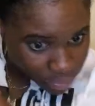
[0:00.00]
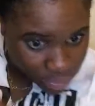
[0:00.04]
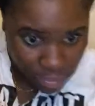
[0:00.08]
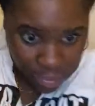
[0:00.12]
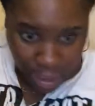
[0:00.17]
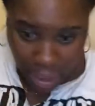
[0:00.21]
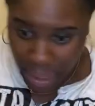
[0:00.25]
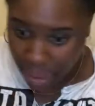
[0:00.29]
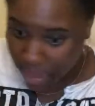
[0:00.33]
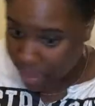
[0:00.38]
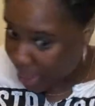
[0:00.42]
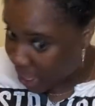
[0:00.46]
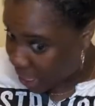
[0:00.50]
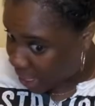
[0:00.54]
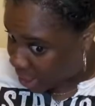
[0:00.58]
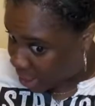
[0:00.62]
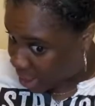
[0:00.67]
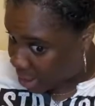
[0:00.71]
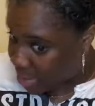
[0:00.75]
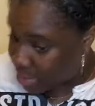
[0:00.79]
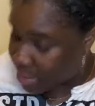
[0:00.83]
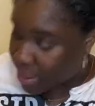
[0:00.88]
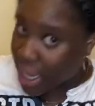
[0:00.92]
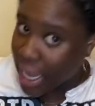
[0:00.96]
and
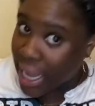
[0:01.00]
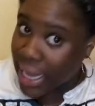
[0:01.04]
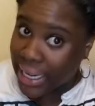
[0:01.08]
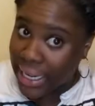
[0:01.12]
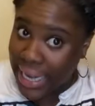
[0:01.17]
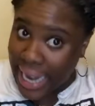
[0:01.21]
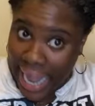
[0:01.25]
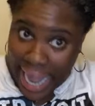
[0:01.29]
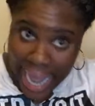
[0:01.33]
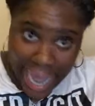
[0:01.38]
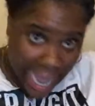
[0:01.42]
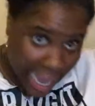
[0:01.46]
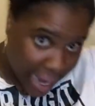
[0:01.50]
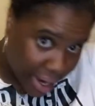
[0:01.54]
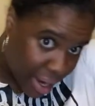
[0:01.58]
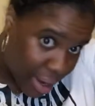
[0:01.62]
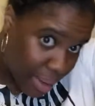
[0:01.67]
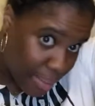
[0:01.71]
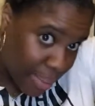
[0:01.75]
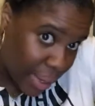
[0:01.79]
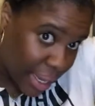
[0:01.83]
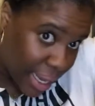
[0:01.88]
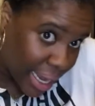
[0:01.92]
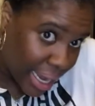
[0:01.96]
bam. And that could
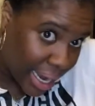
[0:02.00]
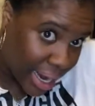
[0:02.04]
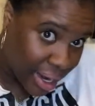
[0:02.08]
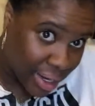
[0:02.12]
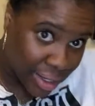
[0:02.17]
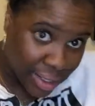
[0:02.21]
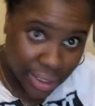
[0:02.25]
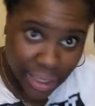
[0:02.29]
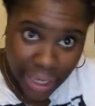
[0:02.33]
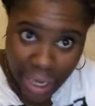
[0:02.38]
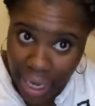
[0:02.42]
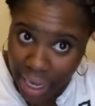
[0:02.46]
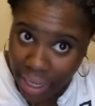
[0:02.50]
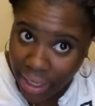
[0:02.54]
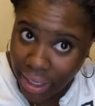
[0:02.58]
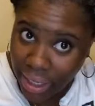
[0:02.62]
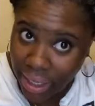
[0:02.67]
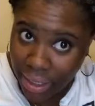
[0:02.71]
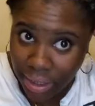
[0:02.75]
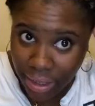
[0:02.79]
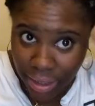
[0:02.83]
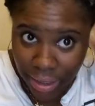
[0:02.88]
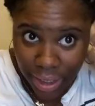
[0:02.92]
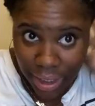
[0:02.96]
be a hairstyle.
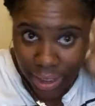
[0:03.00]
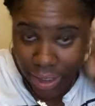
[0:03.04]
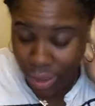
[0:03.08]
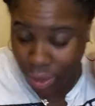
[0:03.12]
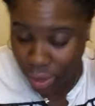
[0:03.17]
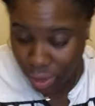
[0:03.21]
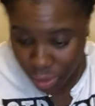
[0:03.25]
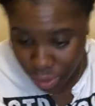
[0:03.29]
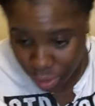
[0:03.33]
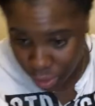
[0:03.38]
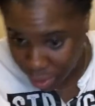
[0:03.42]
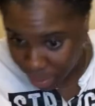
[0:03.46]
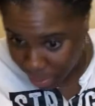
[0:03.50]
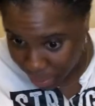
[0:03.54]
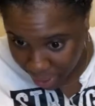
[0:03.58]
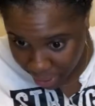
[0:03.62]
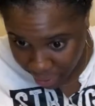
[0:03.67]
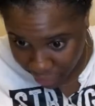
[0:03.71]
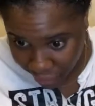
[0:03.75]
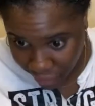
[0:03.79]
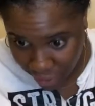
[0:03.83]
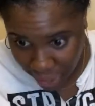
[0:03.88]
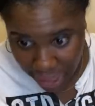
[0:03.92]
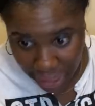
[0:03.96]
Now, excuse the
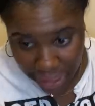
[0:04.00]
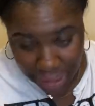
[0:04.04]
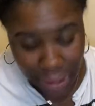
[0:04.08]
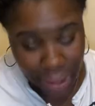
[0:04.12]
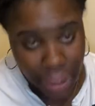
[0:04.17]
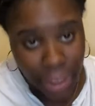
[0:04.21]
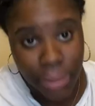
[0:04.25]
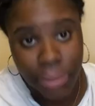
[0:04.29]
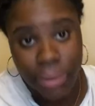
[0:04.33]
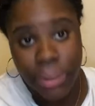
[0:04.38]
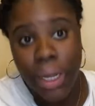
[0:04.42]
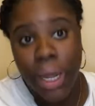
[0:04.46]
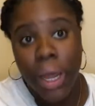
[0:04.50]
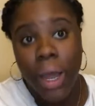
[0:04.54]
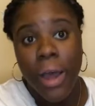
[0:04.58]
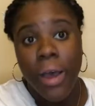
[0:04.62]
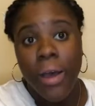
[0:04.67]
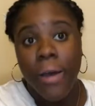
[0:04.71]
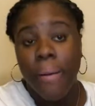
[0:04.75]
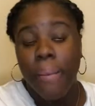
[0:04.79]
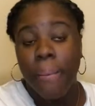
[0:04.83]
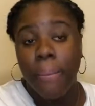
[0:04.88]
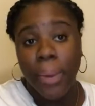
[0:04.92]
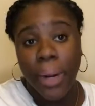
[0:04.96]
butterfly clips,
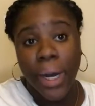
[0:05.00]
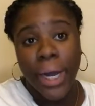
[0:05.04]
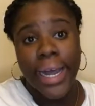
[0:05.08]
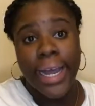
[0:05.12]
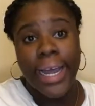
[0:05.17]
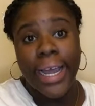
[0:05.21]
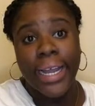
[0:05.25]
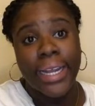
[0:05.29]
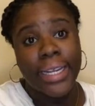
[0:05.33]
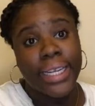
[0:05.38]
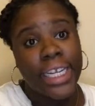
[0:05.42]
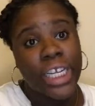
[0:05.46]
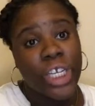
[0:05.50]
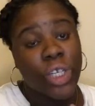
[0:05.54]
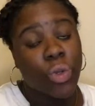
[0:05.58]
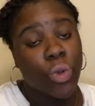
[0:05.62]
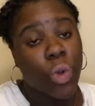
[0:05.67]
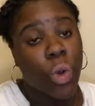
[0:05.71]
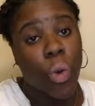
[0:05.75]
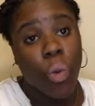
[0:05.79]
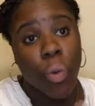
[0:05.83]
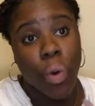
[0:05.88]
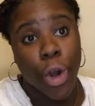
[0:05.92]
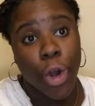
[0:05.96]
but this
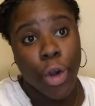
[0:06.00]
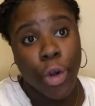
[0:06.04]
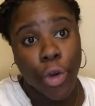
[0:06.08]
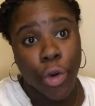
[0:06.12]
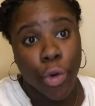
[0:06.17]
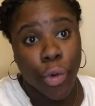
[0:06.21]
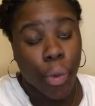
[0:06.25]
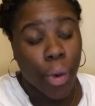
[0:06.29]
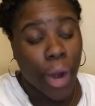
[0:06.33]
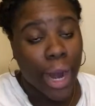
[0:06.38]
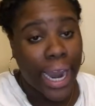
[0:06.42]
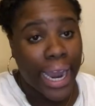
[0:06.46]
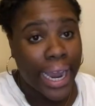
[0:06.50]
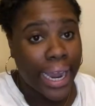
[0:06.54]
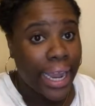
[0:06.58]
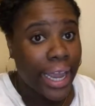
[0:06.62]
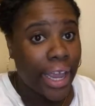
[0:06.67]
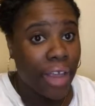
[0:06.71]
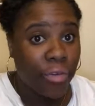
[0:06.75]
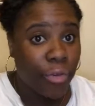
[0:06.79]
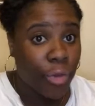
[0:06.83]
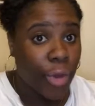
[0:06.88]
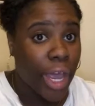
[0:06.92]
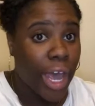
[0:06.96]
will work great
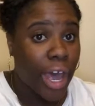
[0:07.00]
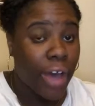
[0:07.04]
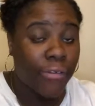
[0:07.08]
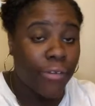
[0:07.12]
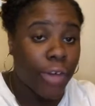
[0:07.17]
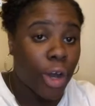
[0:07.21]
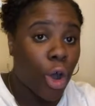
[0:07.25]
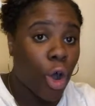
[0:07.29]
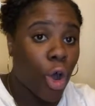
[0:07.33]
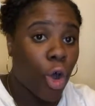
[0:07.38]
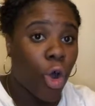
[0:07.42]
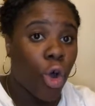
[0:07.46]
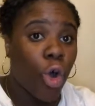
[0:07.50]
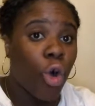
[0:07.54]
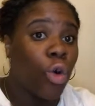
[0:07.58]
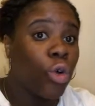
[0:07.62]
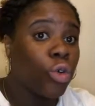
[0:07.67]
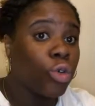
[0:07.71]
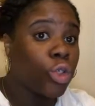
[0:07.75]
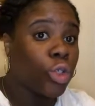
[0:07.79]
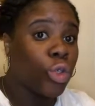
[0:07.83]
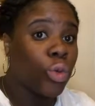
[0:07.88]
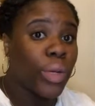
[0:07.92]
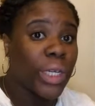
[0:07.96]
if you have an
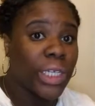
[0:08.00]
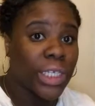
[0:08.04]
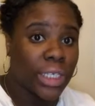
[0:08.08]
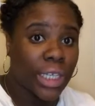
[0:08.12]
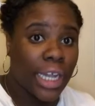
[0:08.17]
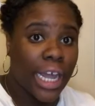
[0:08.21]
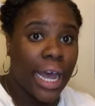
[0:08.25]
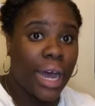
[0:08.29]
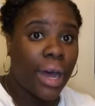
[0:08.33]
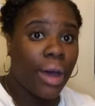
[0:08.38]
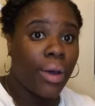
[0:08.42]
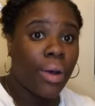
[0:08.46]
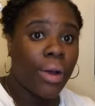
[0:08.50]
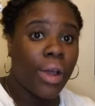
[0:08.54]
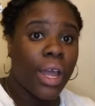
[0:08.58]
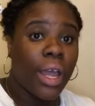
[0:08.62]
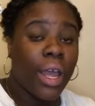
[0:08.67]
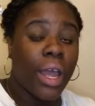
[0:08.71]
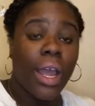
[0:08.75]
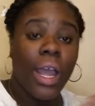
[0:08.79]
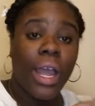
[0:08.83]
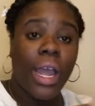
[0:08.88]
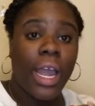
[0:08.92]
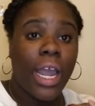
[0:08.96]
old twist out
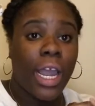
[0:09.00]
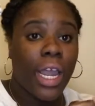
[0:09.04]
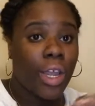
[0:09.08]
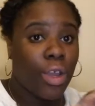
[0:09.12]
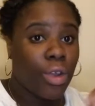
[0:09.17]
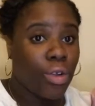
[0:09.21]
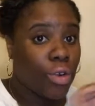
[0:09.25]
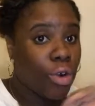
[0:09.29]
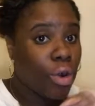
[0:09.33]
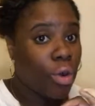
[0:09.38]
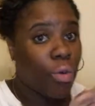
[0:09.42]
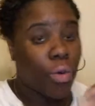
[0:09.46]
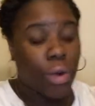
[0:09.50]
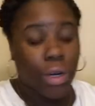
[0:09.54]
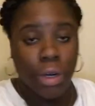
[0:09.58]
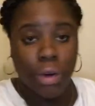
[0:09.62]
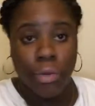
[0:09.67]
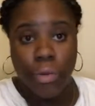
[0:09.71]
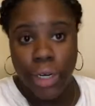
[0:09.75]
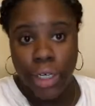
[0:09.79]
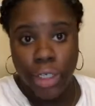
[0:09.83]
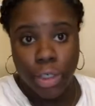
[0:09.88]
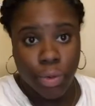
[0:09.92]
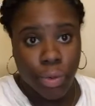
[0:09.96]
and you don't want to
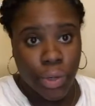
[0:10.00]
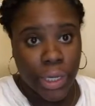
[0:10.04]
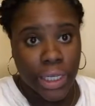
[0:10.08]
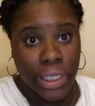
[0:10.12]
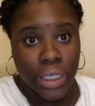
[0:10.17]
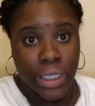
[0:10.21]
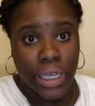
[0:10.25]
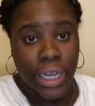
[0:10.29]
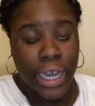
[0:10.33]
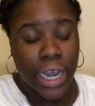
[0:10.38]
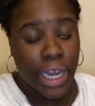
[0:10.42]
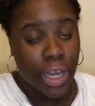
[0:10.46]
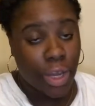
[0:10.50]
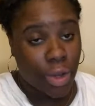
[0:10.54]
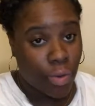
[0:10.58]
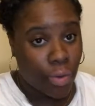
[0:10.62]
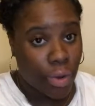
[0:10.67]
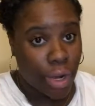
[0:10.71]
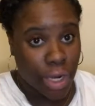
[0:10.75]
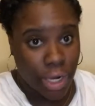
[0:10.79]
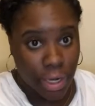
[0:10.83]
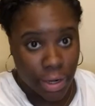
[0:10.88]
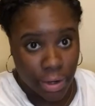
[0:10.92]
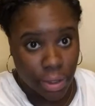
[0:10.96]
retwist it and you
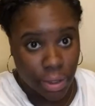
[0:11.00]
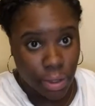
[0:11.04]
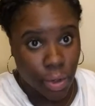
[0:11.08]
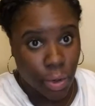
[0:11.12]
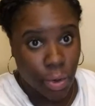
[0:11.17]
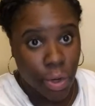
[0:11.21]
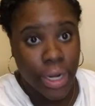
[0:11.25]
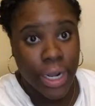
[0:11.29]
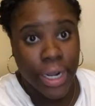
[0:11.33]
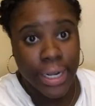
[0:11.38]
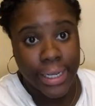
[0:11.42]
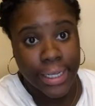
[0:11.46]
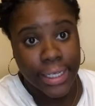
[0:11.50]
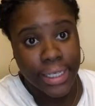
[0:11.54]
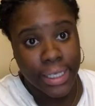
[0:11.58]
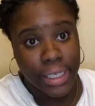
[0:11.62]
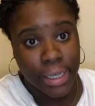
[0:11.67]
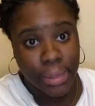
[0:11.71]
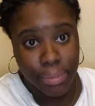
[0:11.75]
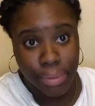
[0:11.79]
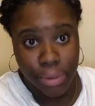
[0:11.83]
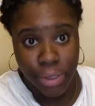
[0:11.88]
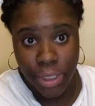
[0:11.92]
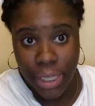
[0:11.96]
want to do another
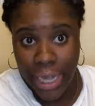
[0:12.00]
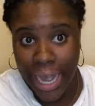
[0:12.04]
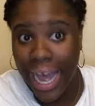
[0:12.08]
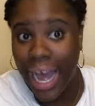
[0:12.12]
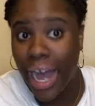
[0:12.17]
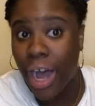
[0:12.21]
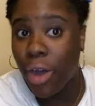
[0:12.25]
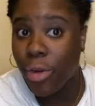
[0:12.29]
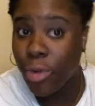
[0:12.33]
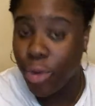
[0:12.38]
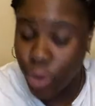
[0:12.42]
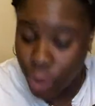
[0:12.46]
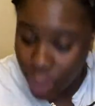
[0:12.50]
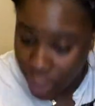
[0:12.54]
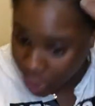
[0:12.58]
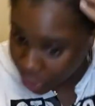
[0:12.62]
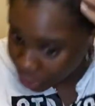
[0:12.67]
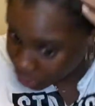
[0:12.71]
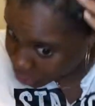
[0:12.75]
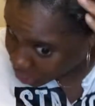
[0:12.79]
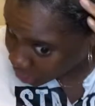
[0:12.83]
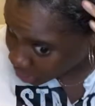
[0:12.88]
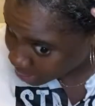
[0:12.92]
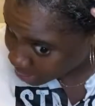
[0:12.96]
simple style. You can do
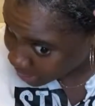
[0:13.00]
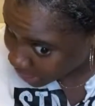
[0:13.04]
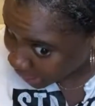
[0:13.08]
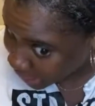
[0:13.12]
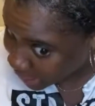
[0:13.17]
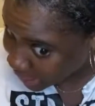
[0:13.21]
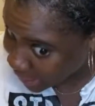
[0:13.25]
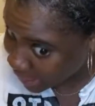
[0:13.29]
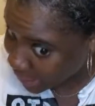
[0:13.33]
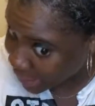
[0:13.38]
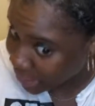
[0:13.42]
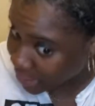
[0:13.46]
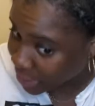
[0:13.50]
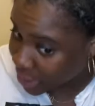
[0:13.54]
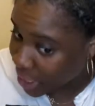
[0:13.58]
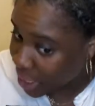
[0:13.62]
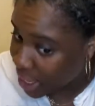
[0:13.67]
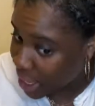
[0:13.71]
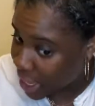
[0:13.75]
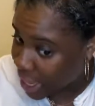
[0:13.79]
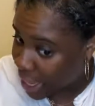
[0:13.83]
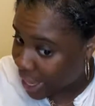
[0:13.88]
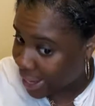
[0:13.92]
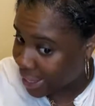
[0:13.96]
something like this.
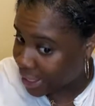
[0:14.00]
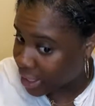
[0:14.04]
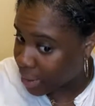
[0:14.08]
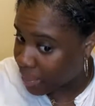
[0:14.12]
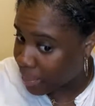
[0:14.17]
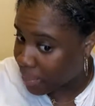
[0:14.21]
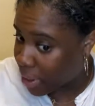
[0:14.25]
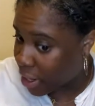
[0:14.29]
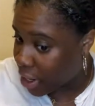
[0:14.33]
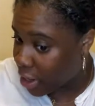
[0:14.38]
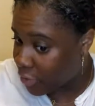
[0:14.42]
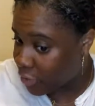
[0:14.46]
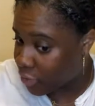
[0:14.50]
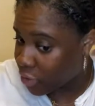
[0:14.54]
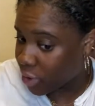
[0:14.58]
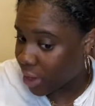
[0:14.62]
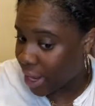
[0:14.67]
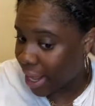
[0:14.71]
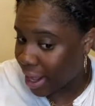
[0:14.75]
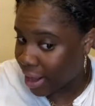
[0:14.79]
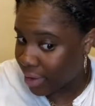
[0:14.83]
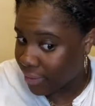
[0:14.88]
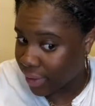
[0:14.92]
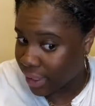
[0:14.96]
And the puff gonna
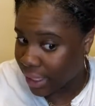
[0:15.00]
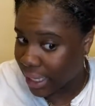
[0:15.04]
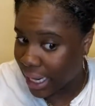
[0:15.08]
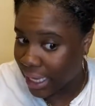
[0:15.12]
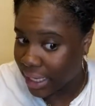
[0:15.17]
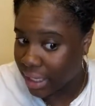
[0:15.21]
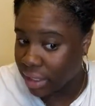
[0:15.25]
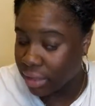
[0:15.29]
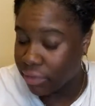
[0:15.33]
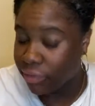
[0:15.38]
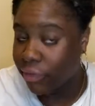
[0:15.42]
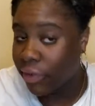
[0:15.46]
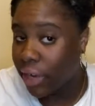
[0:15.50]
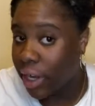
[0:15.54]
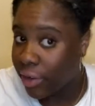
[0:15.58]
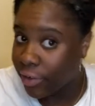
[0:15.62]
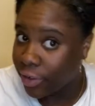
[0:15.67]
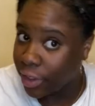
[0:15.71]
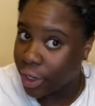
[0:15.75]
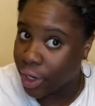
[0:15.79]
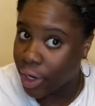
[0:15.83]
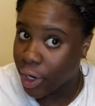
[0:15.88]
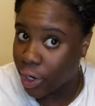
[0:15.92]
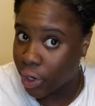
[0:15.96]
have a lot of, of the
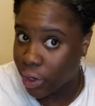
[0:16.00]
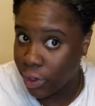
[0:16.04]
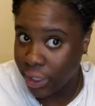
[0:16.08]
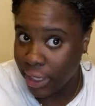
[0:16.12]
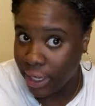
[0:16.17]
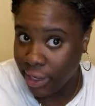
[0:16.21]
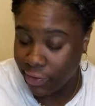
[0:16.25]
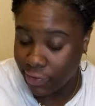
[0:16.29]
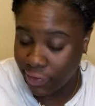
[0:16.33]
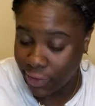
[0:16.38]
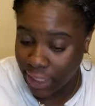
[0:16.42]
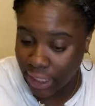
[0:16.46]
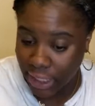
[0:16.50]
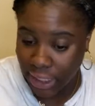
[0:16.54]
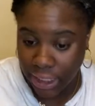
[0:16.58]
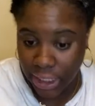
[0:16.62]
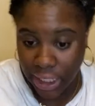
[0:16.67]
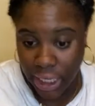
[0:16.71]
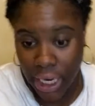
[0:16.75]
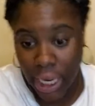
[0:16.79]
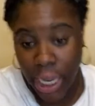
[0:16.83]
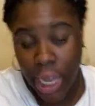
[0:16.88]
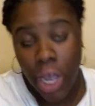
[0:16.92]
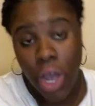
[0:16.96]
curl
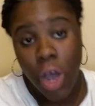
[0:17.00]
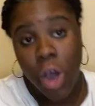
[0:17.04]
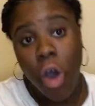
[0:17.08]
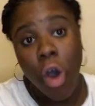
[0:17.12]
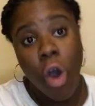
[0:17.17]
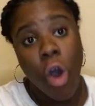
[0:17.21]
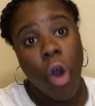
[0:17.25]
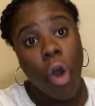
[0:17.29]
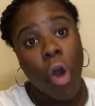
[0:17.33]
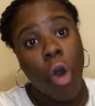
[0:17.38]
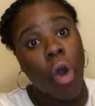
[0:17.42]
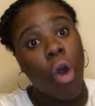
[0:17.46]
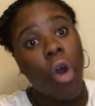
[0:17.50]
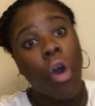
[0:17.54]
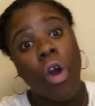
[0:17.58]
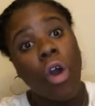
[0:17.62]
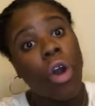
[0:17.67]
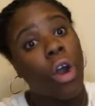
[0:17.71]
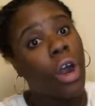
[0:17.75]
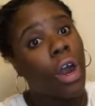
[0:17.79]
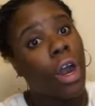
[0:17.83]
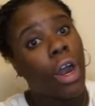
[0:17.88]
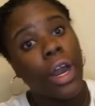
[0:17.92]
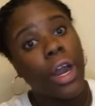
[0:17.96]
definition.
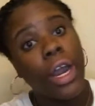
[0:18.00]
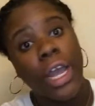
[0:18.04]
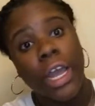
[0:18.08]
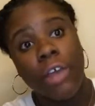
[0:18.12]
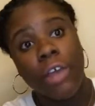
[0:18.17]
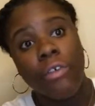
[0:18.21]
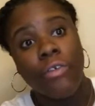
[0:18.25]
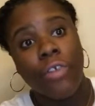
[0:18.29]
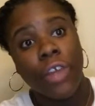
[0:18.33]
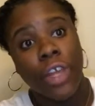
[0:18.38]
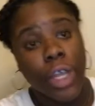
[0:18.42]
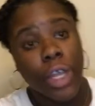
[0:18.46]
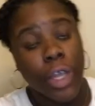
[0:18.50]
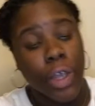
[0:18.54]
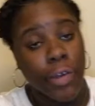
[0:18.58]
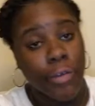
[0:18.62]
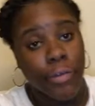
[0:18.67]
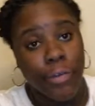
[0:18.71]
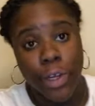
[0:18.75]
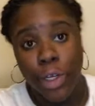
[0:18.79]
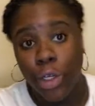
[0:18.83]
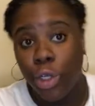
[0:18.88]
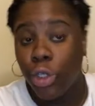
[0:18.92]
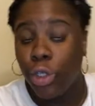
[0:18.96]
Or if it if
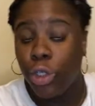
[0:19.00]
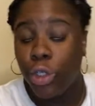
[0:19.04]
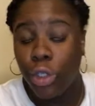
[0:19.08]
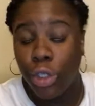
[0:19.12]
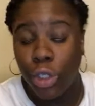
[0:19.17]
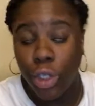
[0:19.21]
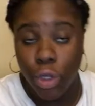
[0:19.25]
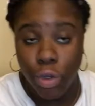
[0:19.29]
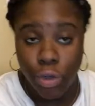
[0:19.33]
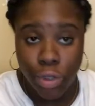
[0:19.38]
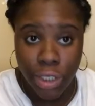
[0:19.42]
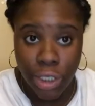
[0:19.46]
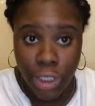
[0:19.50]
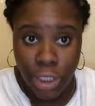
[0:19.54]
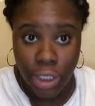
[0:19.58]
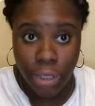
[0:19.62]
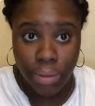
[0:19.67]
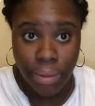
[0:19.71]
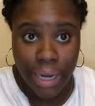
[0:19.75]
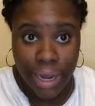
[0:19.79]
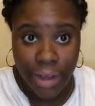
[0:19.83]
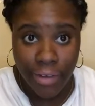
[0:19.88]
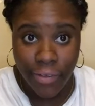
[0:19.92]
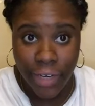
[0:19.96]
you losing some
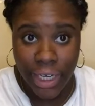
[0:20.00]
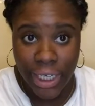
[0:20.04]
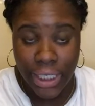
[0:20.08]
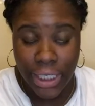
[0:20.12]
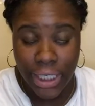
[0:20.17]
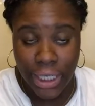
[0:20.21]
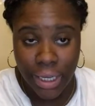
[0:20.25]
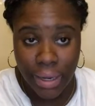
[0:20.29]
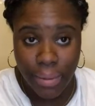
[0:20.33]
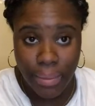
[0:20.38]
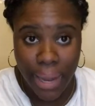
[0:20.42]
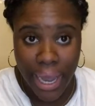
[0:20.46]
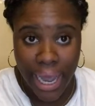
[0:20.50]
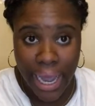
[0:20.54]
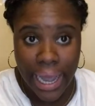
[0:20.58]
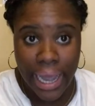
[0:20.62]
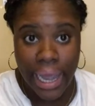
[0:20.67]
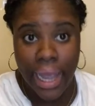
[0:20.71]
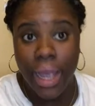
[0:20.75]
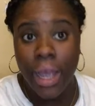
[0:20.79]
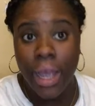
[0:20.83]
definition in the back,